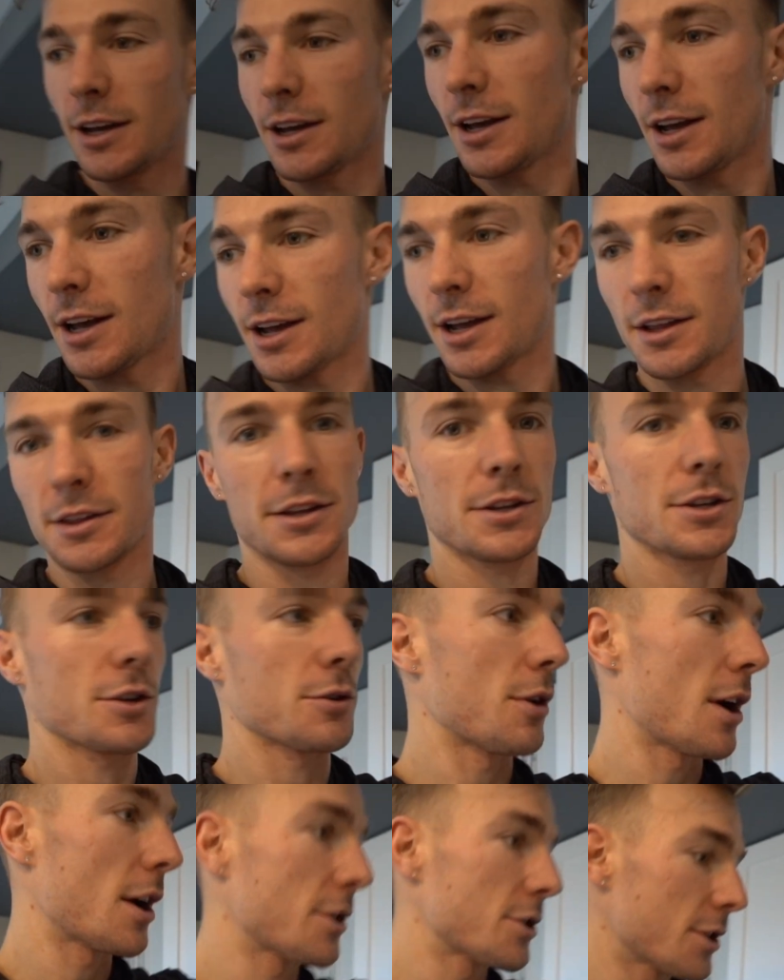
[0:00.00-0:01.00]
And the
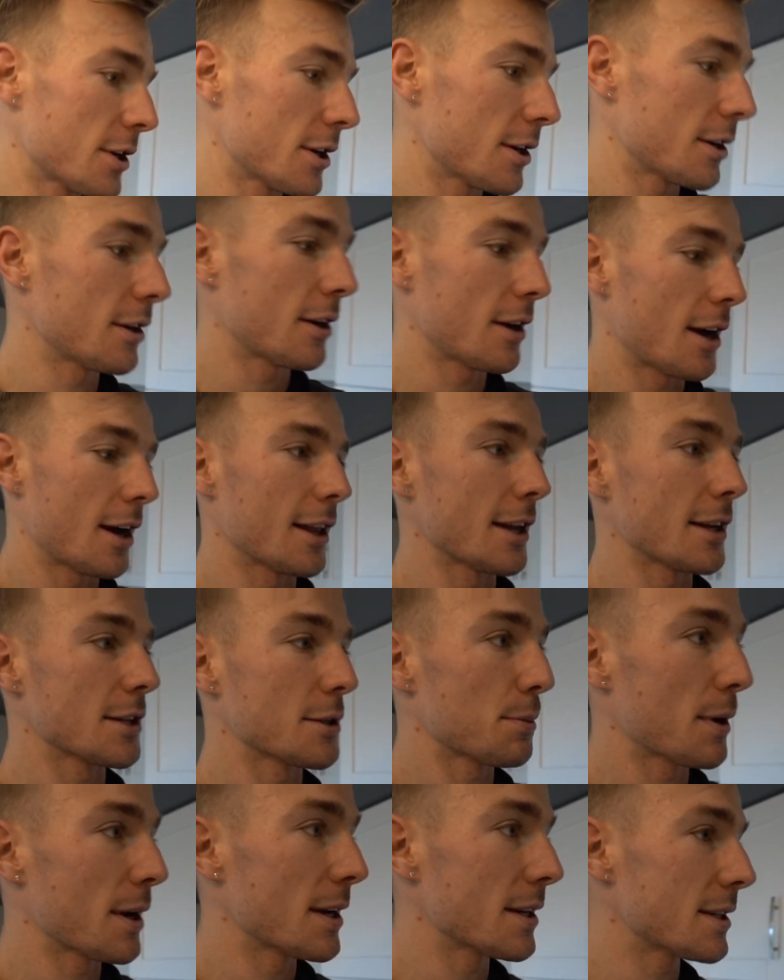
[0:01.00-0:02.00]
sriracha, I like
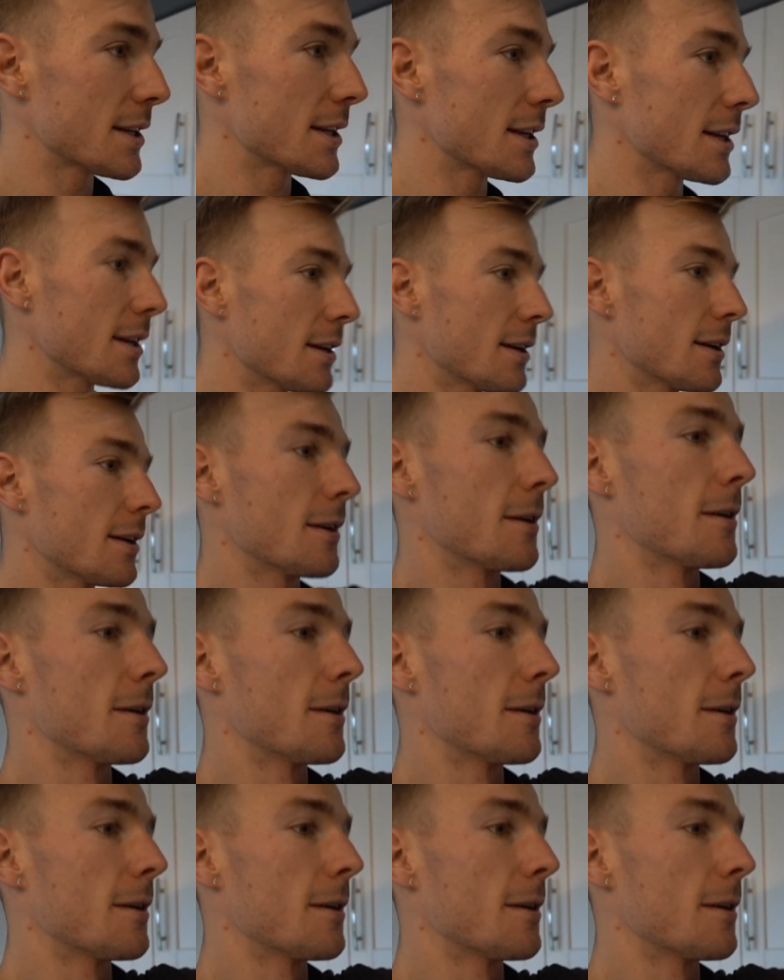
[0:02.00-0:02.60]
spicy,